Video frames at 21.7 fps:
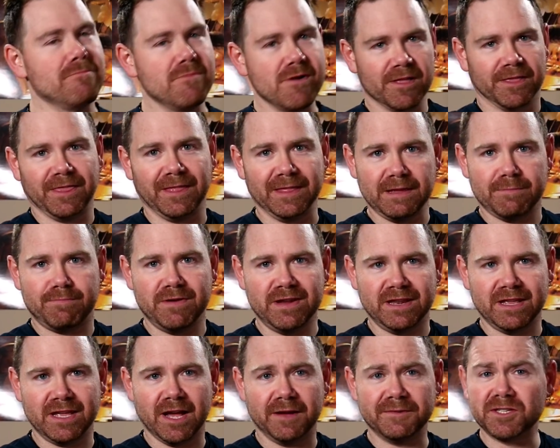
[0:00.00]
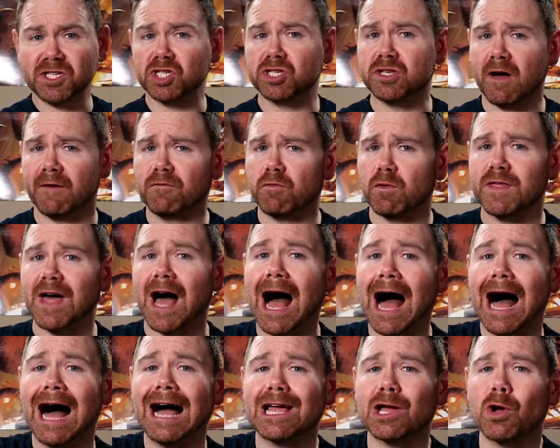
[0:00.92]
monthly PDF stuffed with
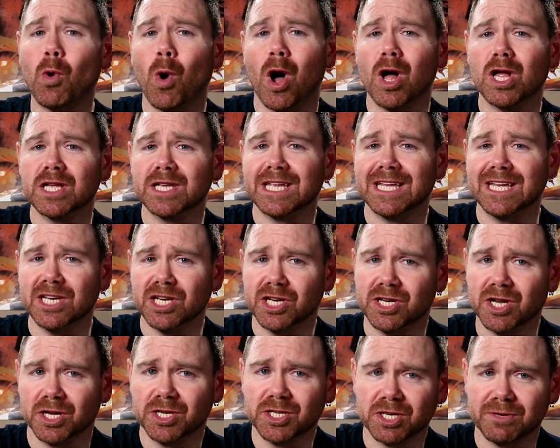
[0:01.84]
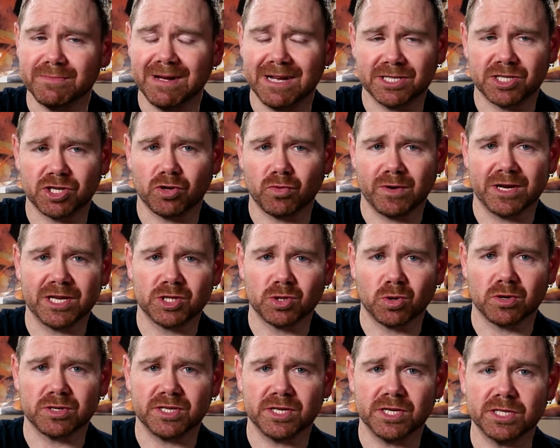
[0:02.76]
high quality Dungeon Master
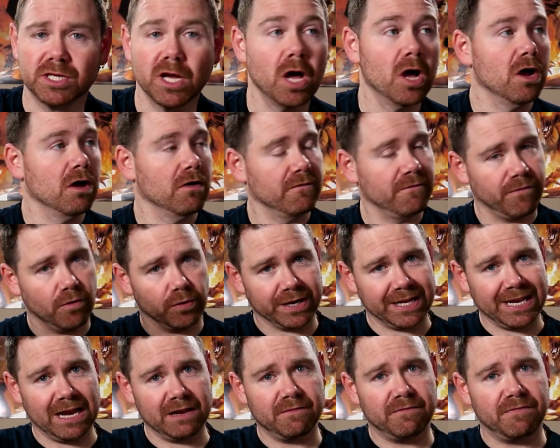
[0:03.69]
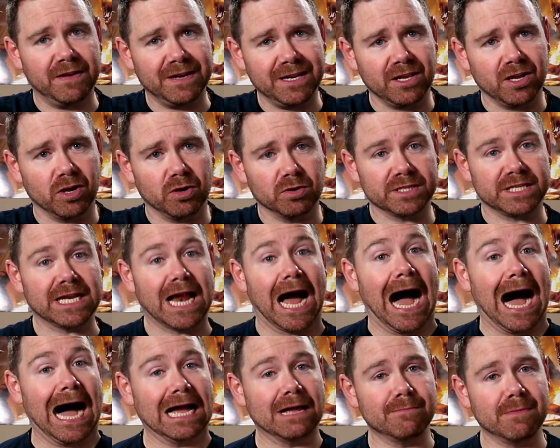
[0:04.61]
resources, voting on videos that
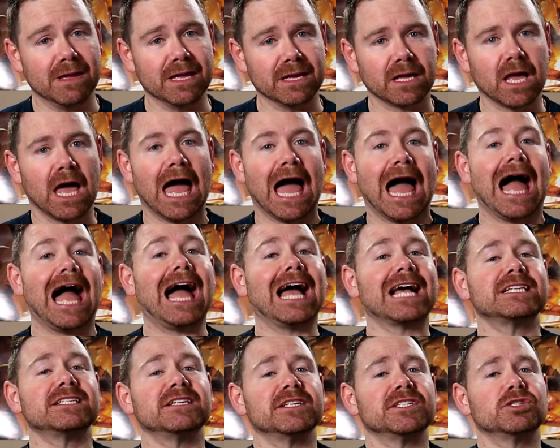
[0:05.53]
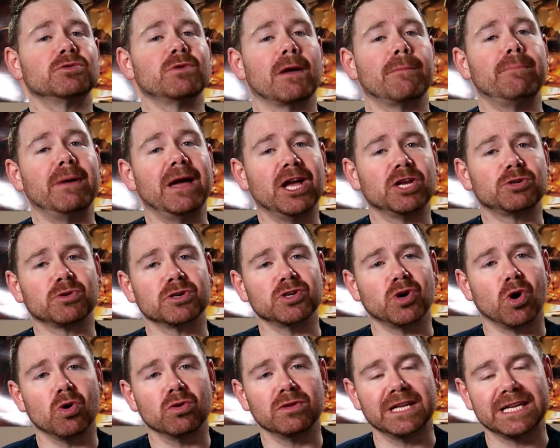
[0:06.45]
I make, access to a
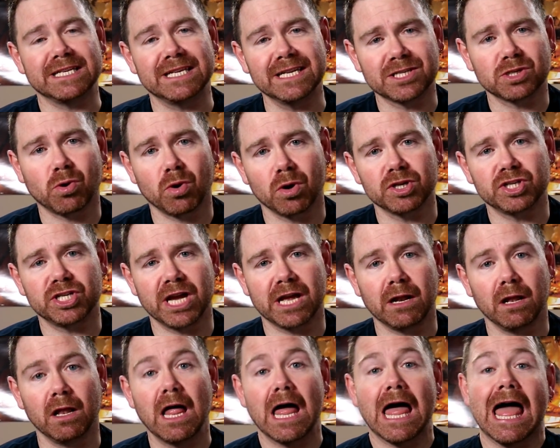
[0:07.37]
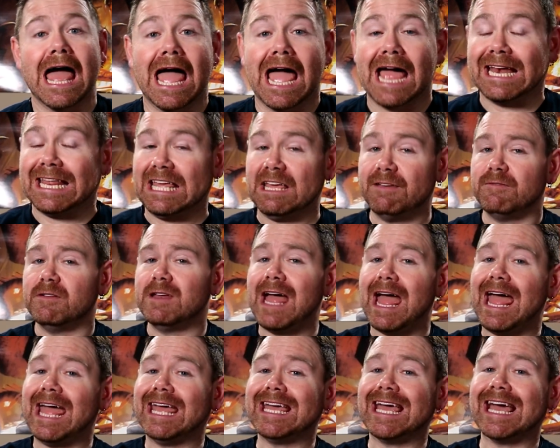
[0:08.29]
patron only Discord channel, and even
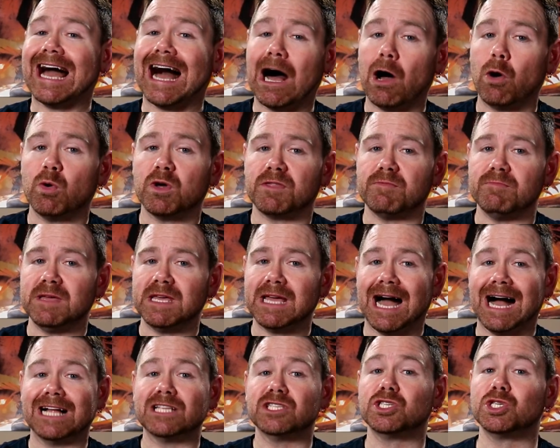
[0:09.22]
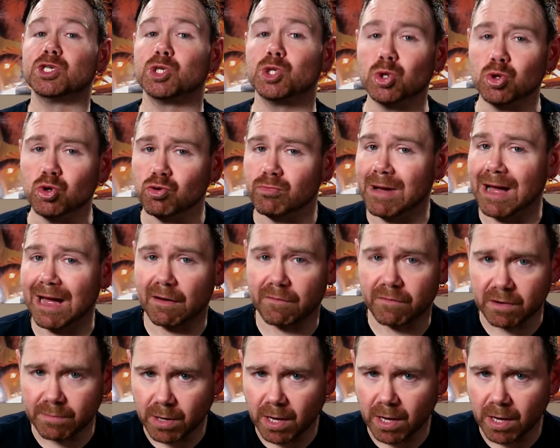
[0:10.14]
hanging out with me on Zoom every